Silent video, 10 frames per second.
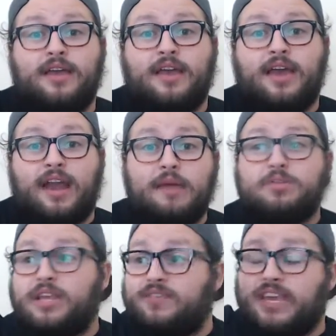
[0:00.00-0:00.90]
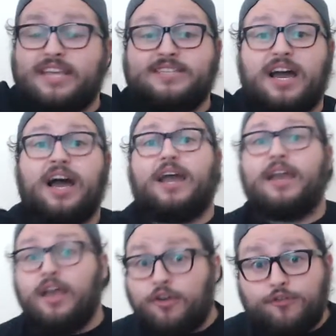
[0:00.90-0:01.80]
and I believe that he died
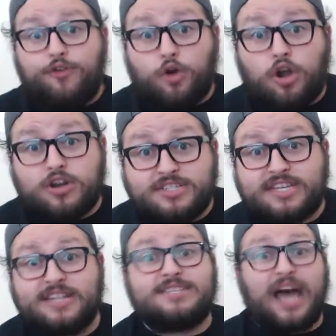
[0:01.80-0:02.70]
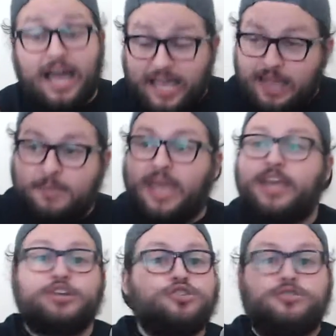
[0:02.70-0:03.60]
for our sins. I
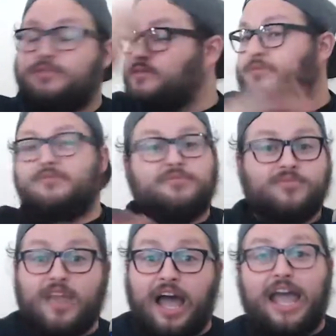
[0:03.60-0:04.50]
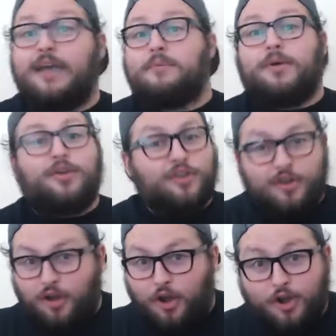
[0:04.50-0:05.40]
am
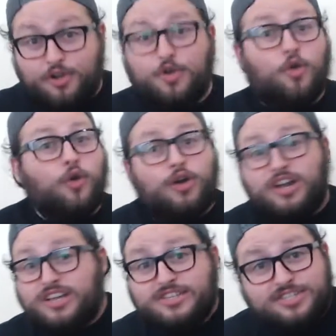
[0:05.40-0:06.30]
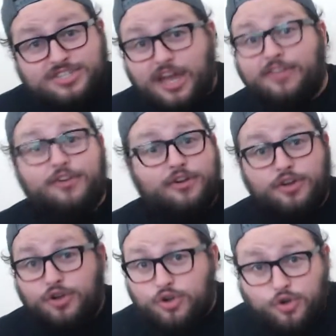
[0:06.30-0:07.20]
hardcore Southern
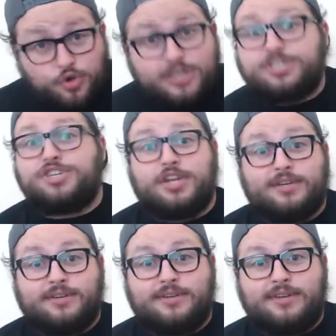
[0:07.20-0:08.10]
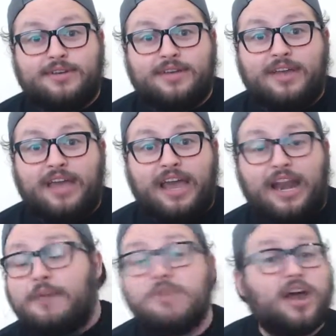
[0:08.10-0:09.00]
Christian. And
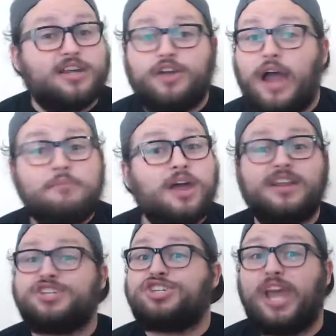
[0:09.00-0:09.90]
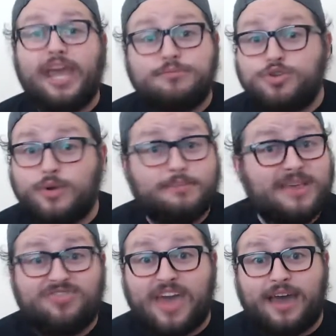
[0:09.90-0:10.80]
I'm not ashamed to
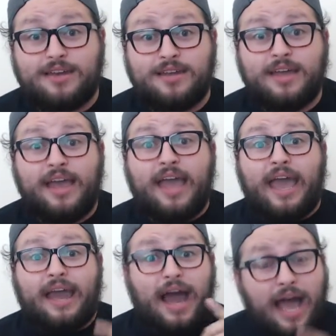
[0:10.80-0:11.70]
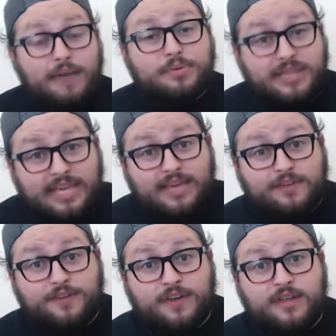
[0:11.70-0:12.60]
admit that. And I
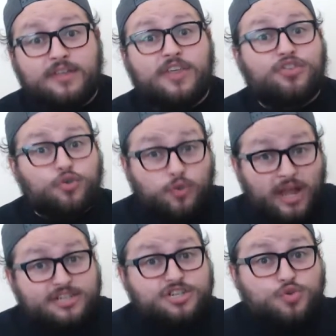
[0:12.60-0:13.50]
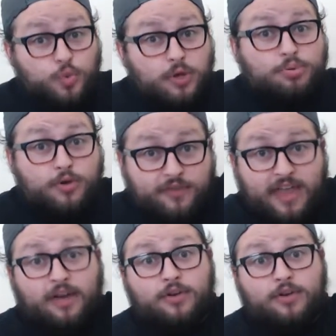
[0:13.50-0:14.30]
believe that the righteous will prevail.